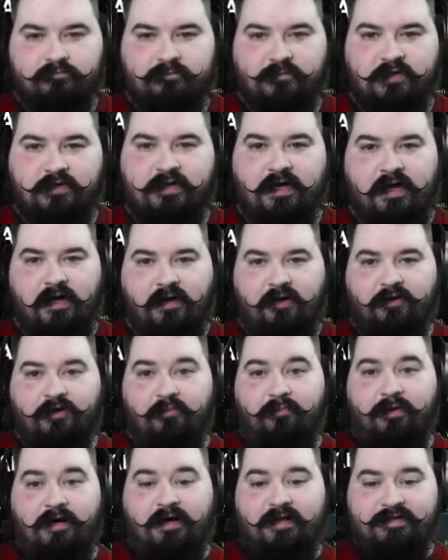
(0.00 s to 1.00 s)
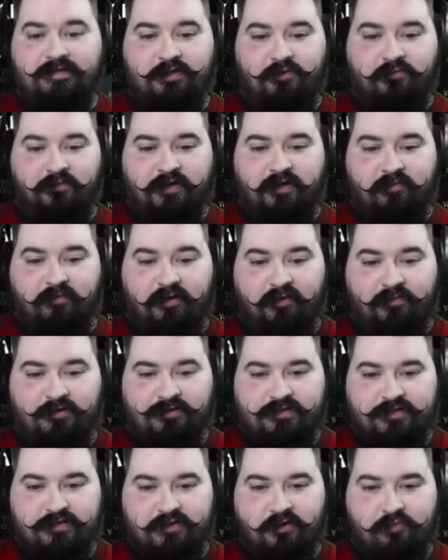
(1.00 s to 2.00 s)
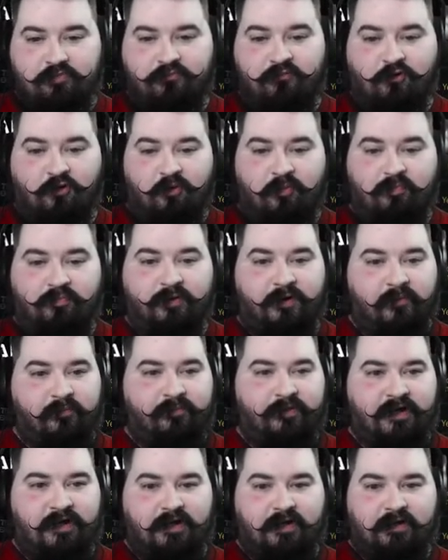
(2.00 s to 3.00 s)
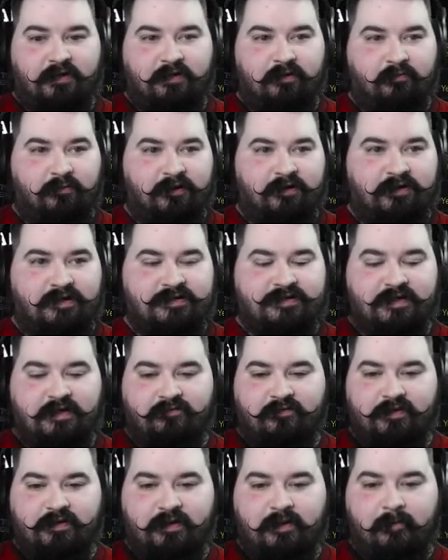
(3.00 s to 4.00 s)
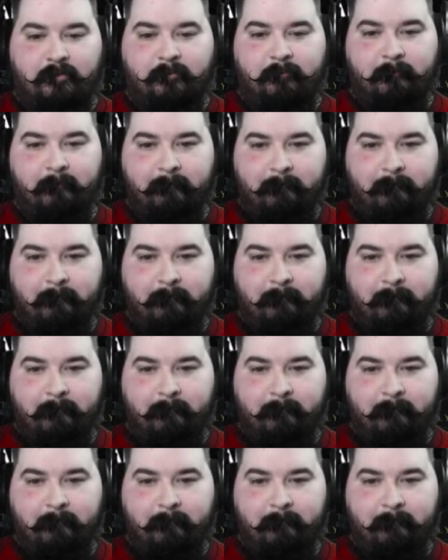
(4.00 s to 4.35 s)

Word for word: Okay, on the boss, hopefully I'll be able to just go pull and pump and bloodlust and everything.